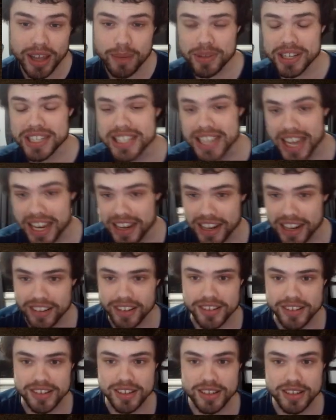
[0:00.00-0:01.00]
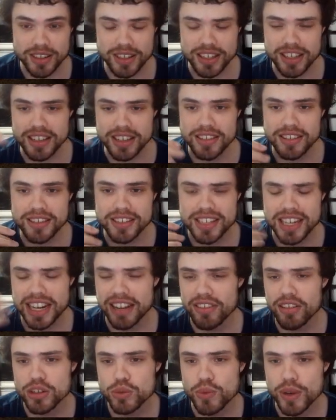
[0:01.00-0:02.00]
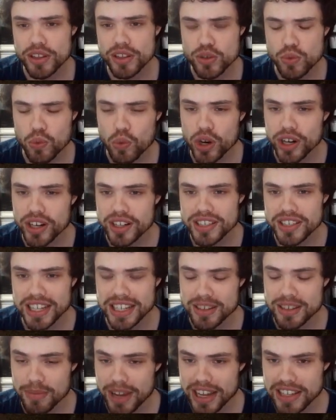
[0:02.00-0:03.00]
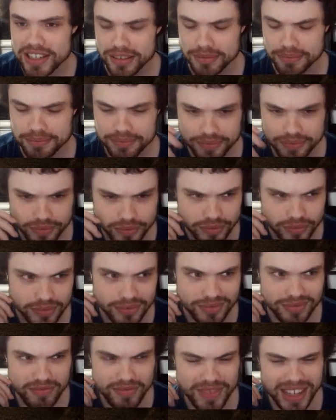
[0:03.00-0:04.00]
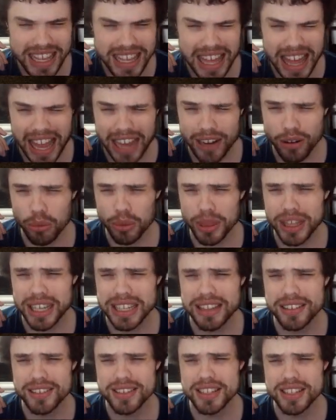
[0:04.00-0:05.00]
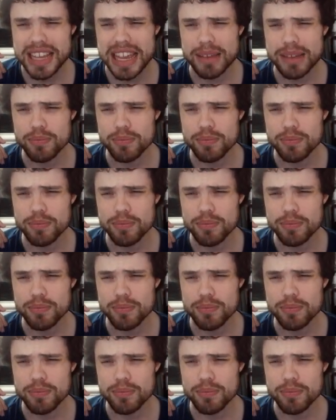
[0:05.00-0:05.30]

being said, like, because the scenarios where this works, it's amazing. I don't think this is a